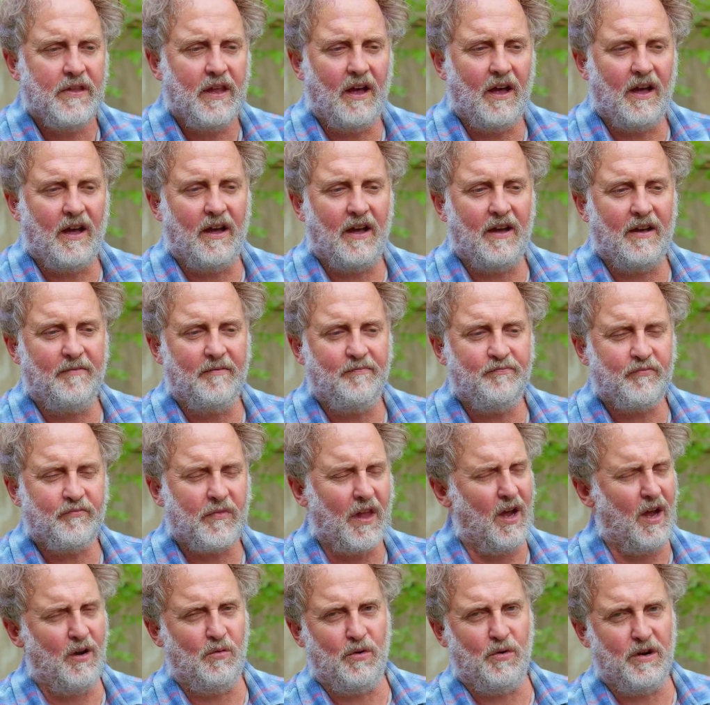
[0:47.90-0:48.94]

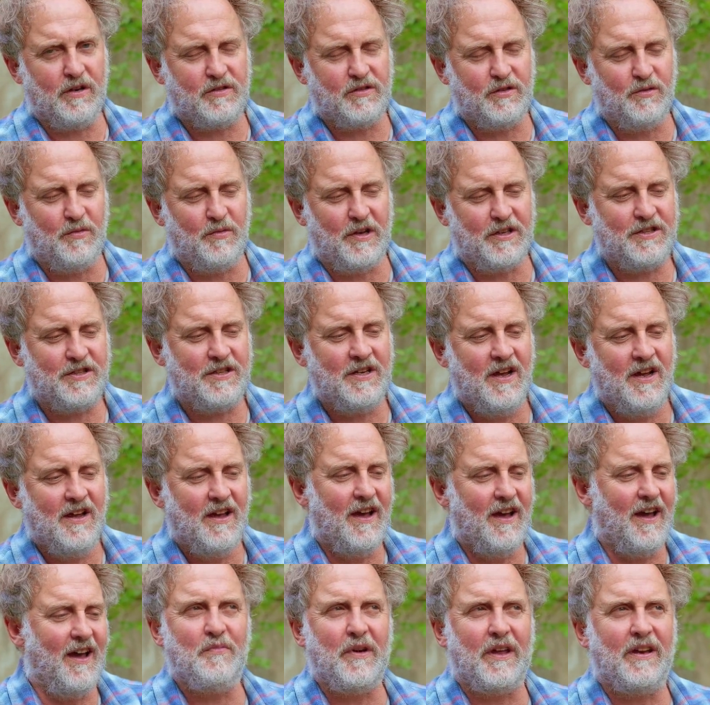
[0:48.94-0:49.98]
I work too much.
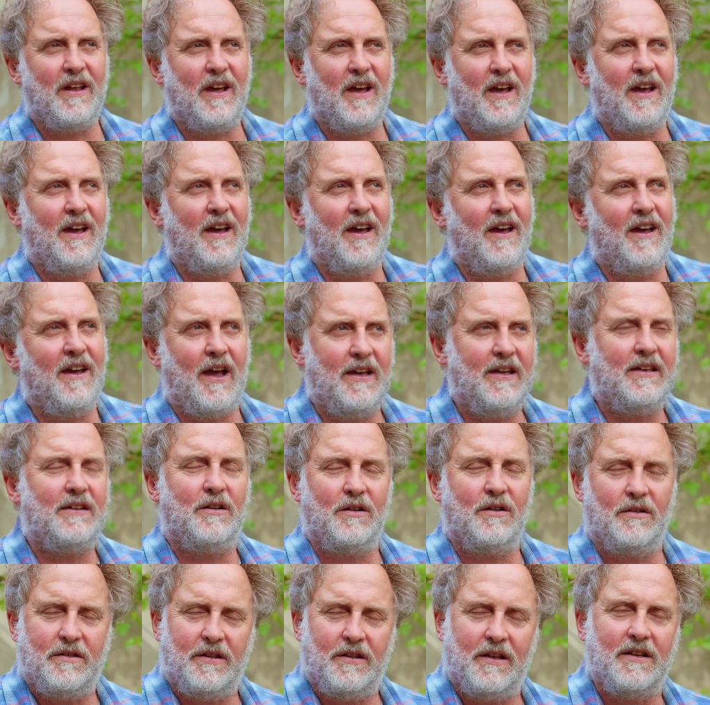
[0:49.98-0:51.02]
But I eat
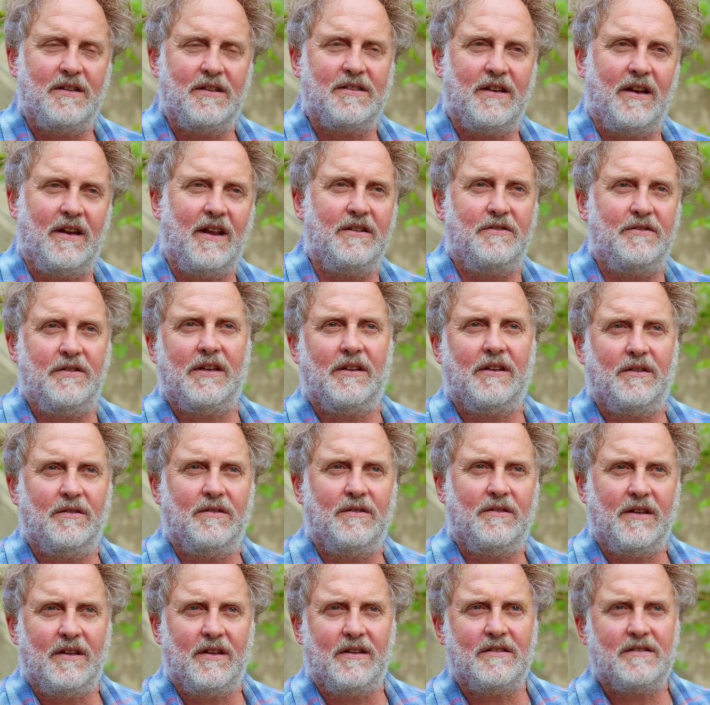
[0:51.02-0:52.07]
good things and I drink
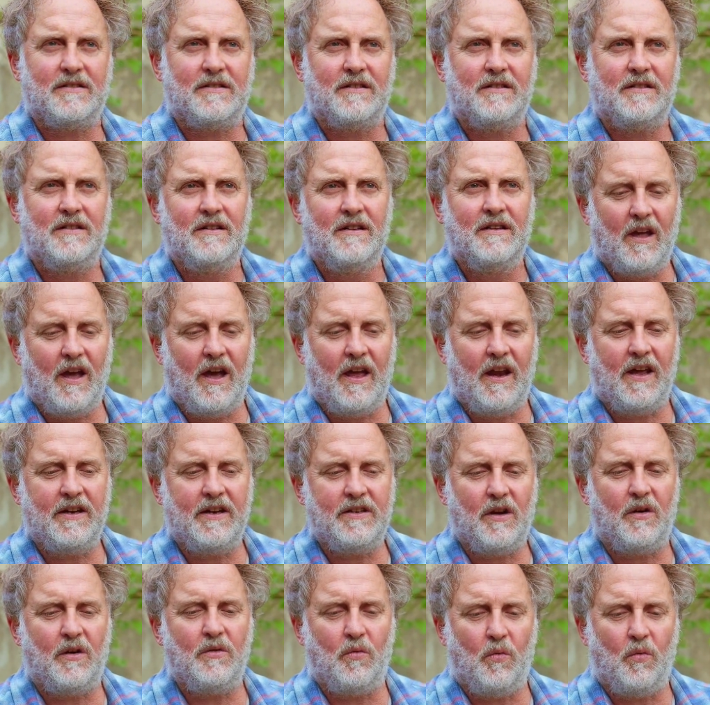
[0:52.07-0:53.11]
good things. And I
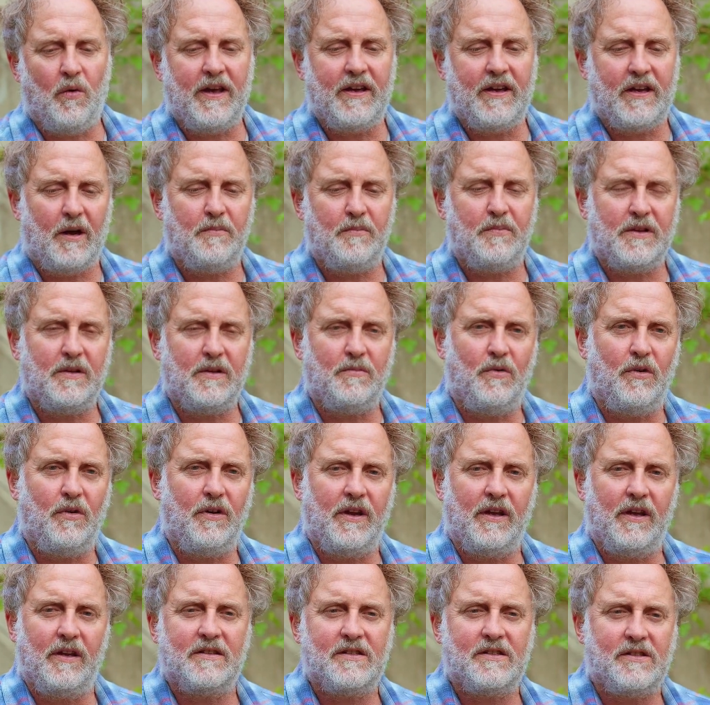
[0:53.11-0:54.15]
don't wake up in the
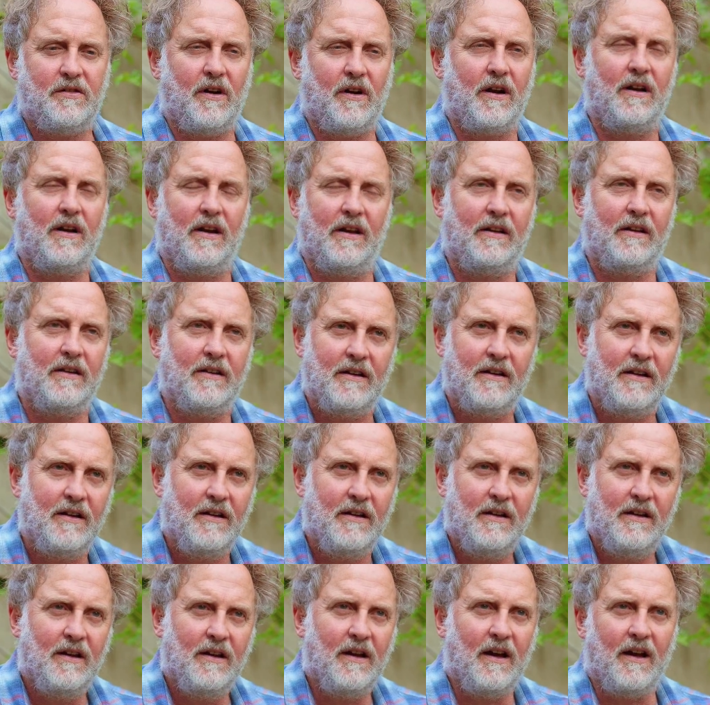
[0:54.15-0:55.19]
morning struggling,
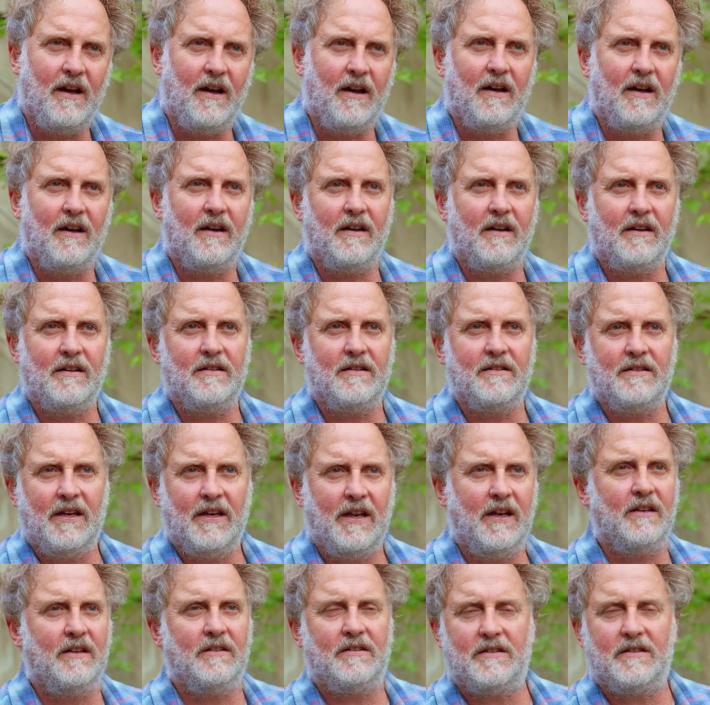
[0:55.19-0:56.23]

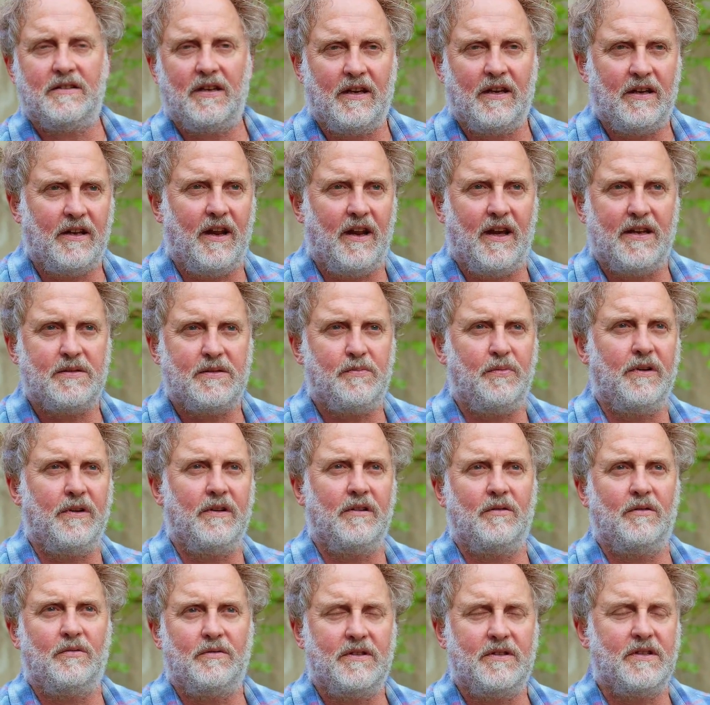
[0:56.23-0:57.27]
needing to take an
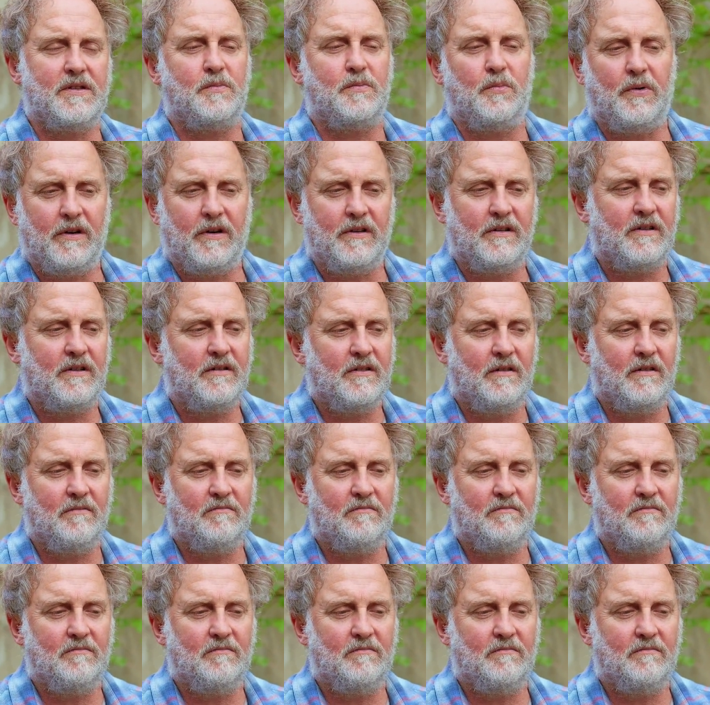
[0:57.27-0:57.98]
aspirin or Disprin.